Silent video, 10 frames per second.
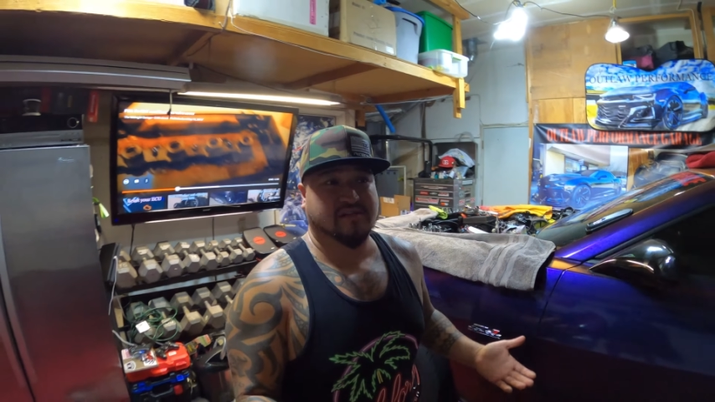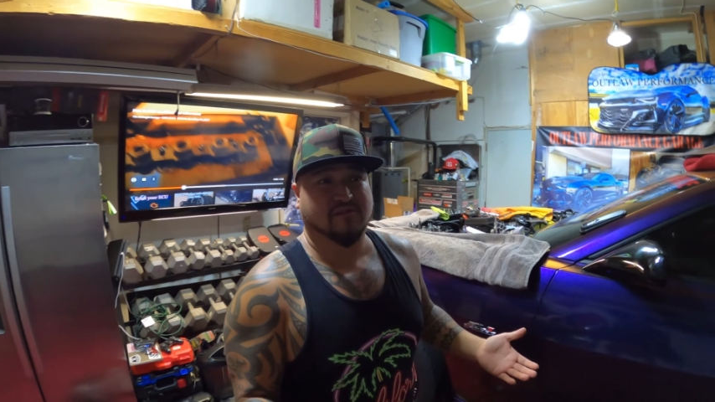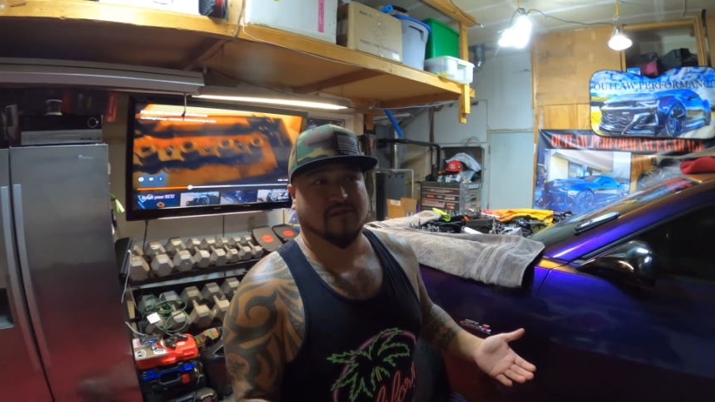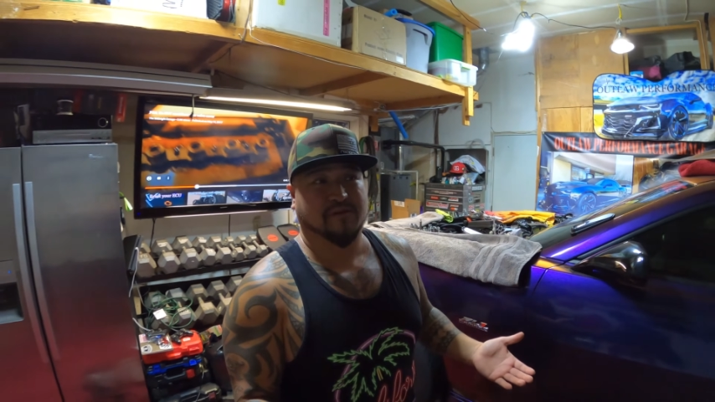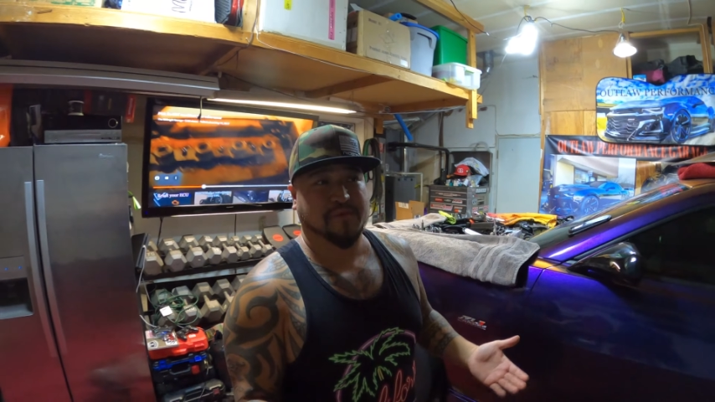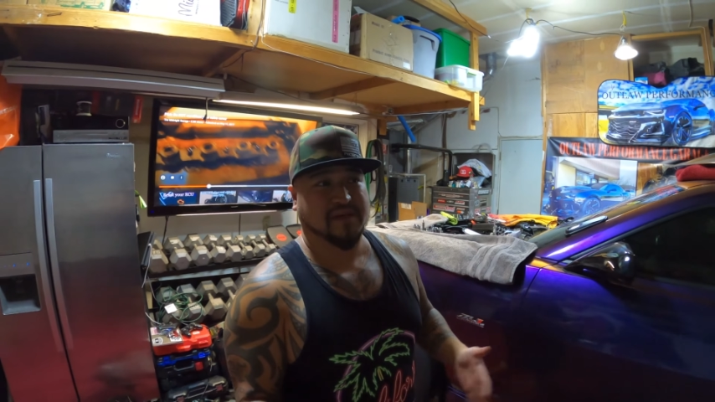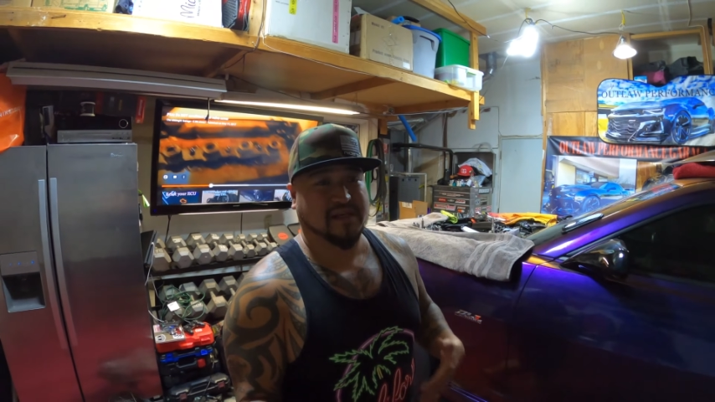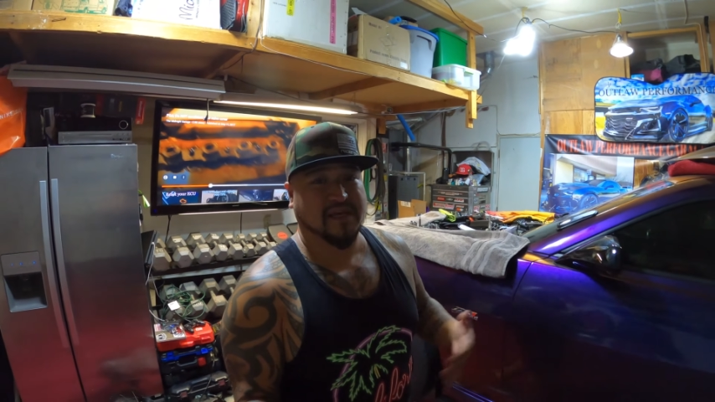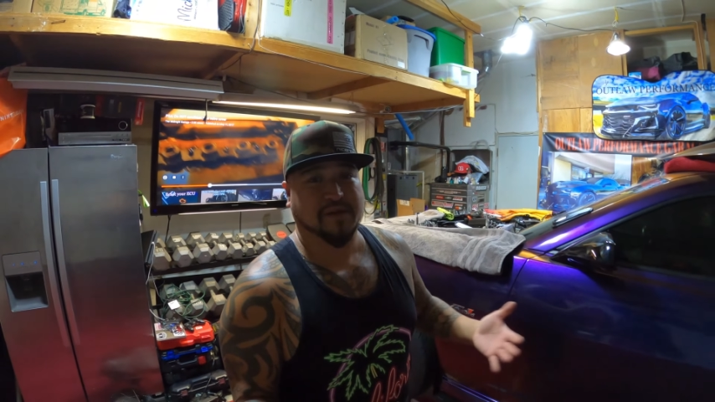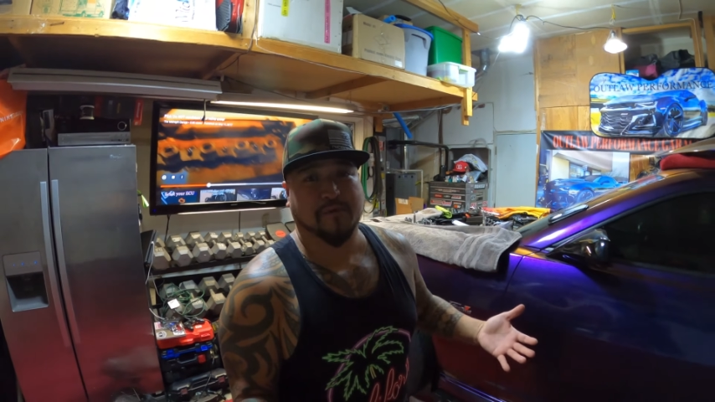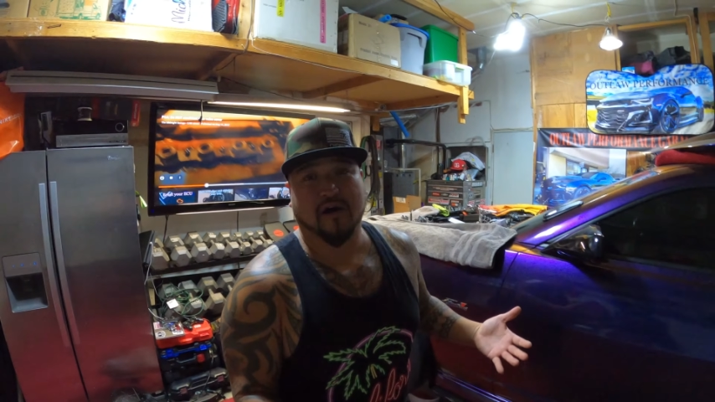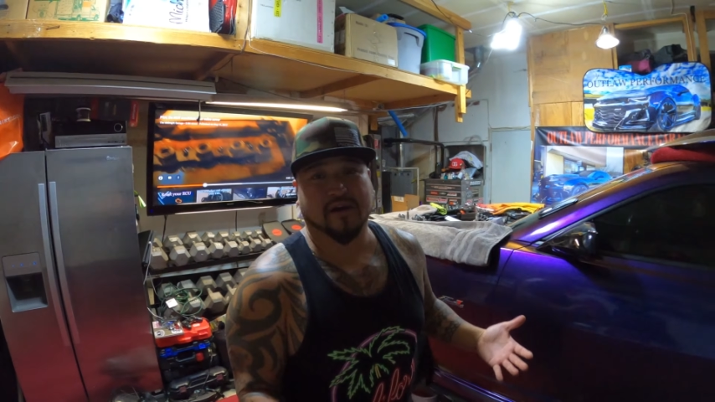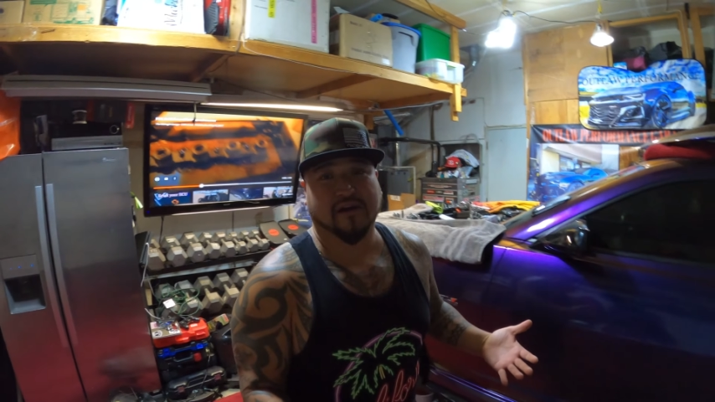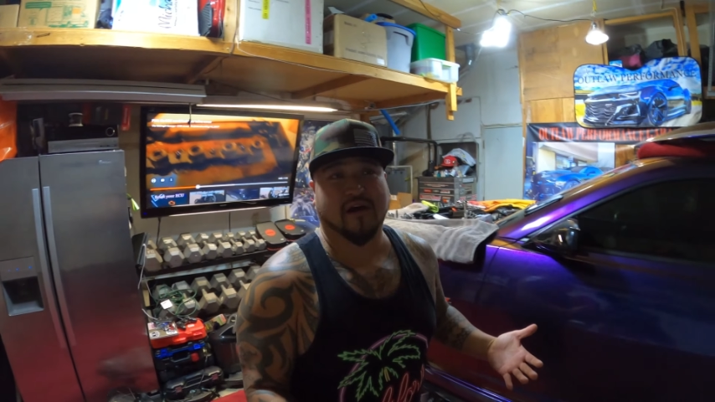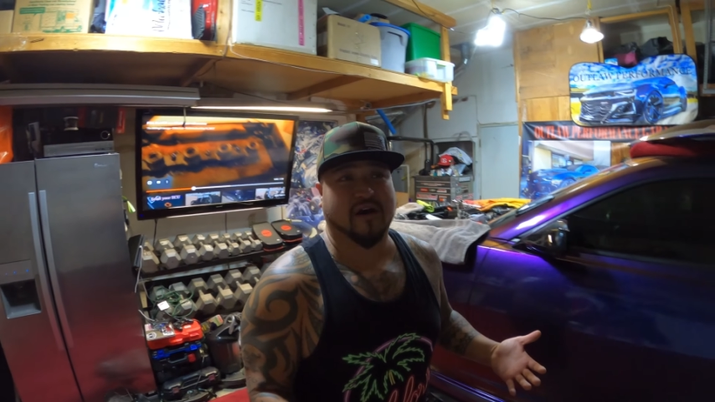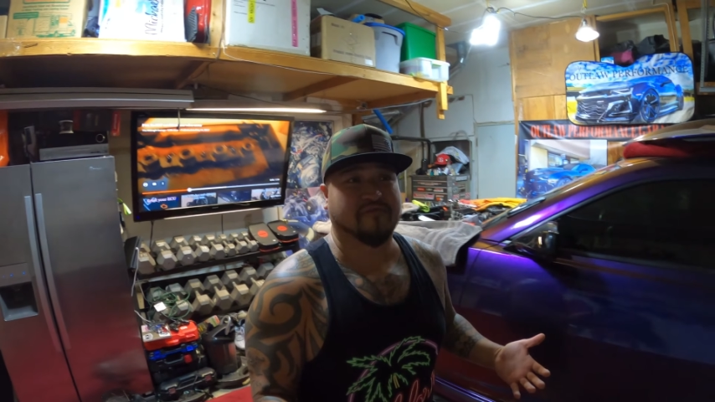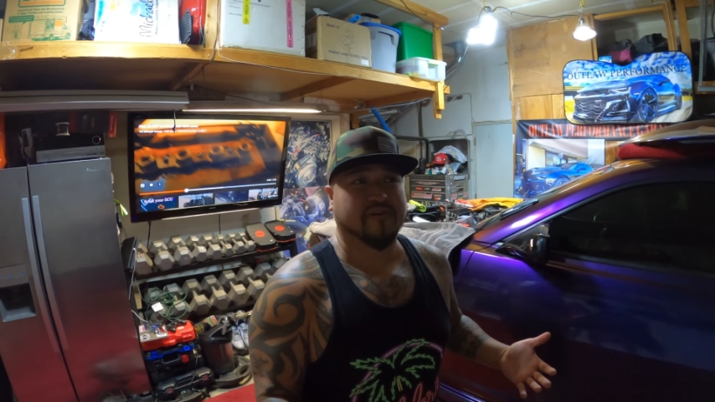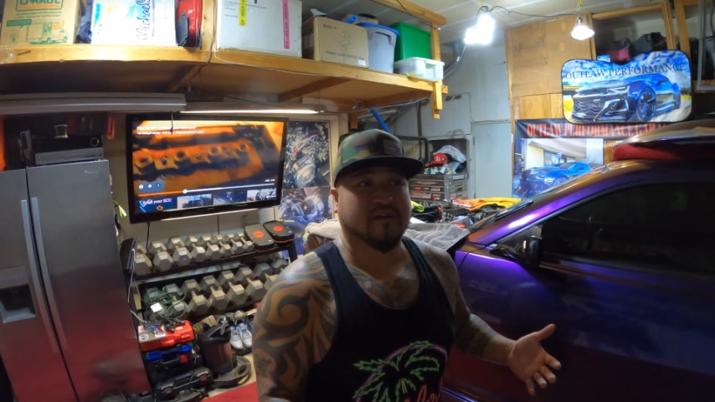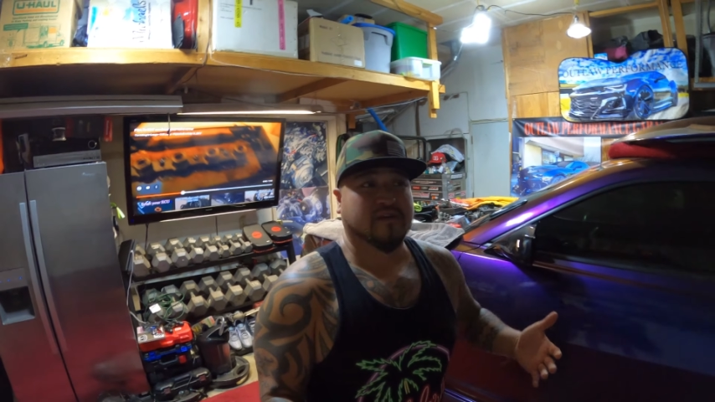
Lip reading: you know what I mean, to get them on and off.